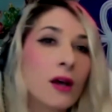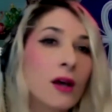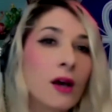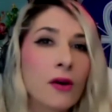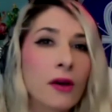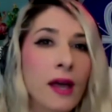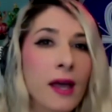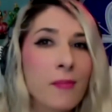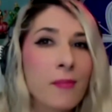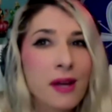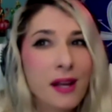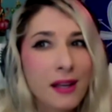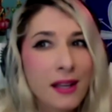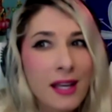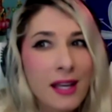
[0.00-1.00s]
Okay, but
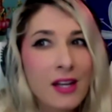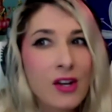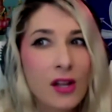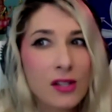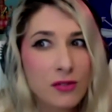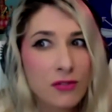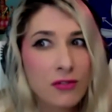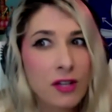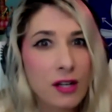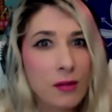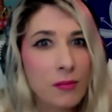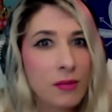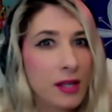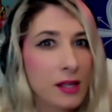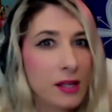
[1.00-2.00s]
again, not to fear,
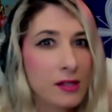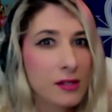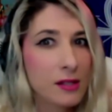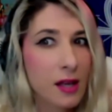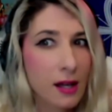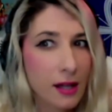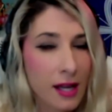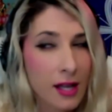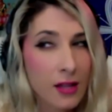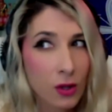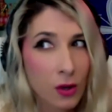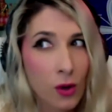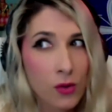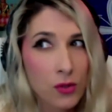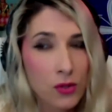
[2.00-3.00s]
because again, the
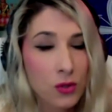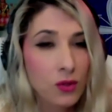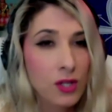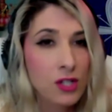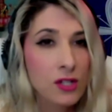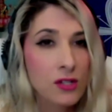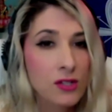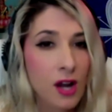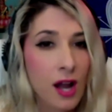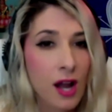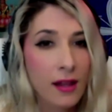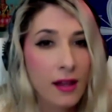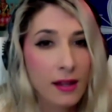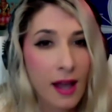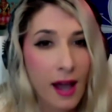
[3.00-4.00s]
coastal regions are
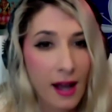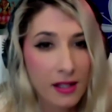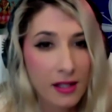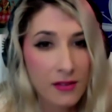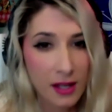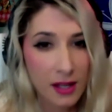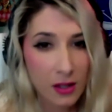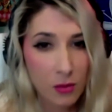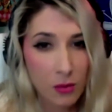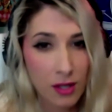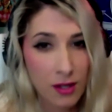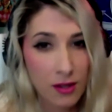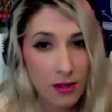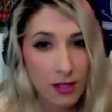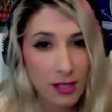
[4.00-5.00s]
highly activated
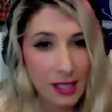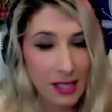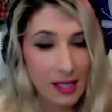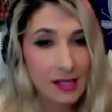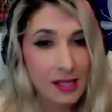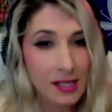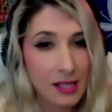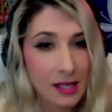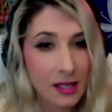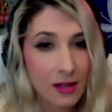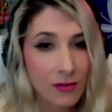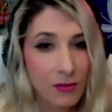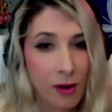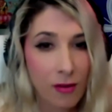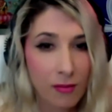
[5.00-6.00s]
with ET
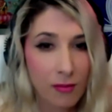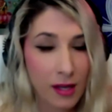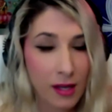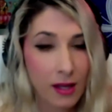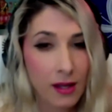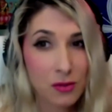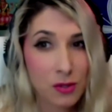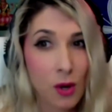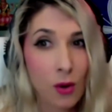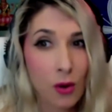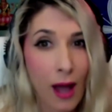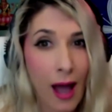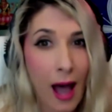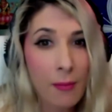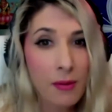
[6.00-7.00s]
involvement, total
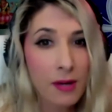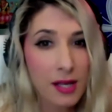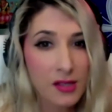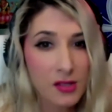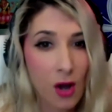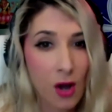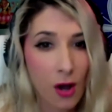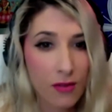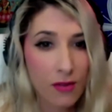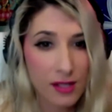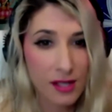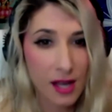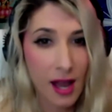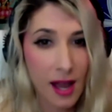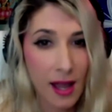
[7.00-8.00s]
happenings all the
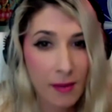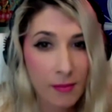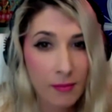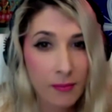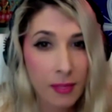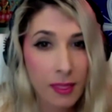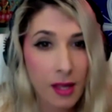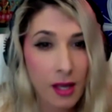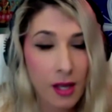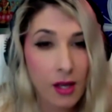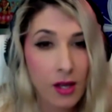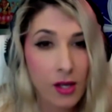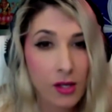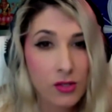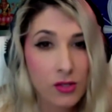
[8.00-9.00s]
time.
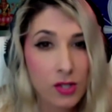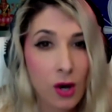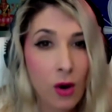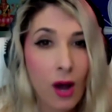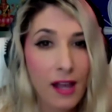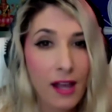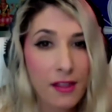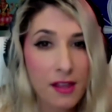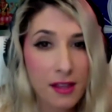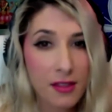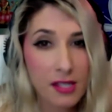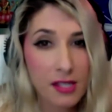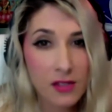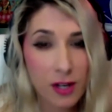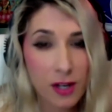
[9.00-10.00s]
So I think
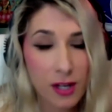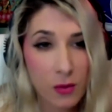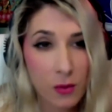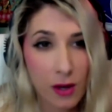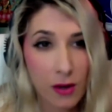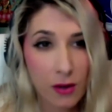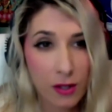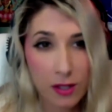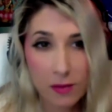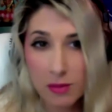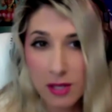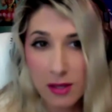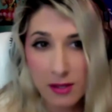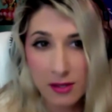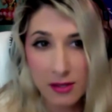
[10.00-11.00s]
this very well could be
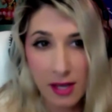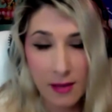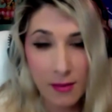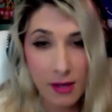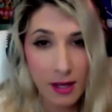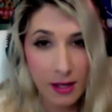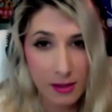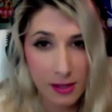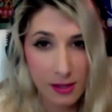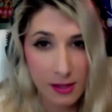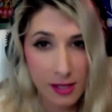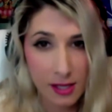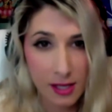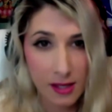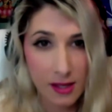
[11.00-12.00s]
the same
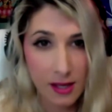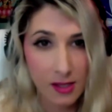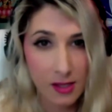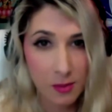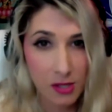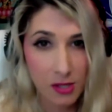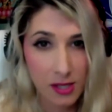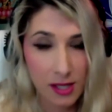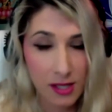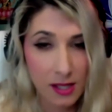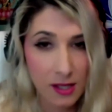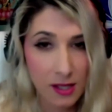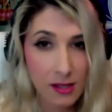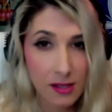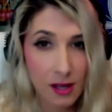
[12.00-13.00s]
entity that's presenting
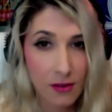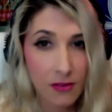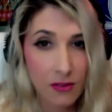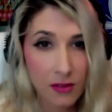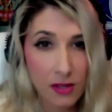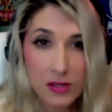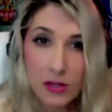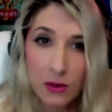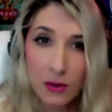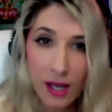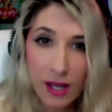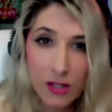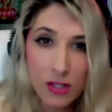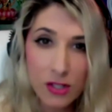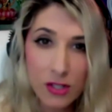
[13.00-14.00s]
itself in these
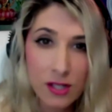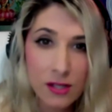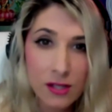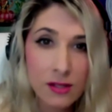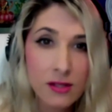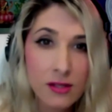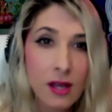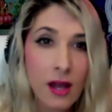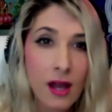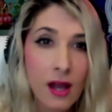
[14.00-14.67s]
locations,